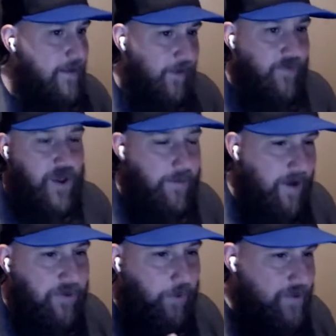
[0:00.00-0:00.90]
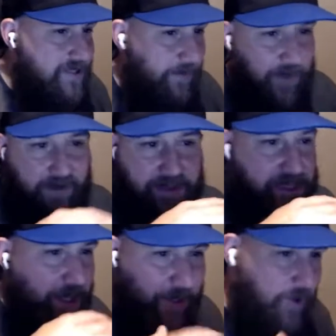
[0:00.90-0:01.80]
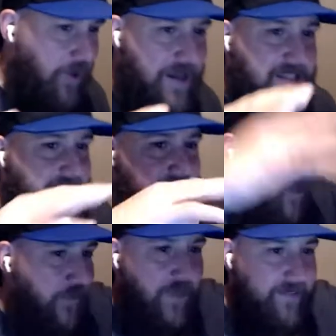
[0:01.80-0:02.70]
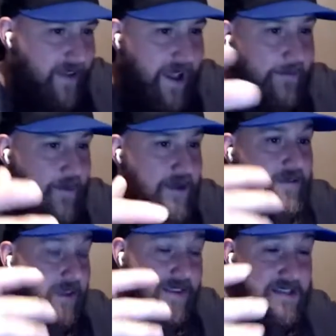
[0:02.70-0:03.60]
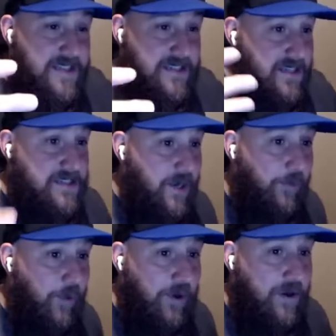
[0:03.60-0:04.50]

But if you come out there with something that's crazy over the top, like this is, it's going to look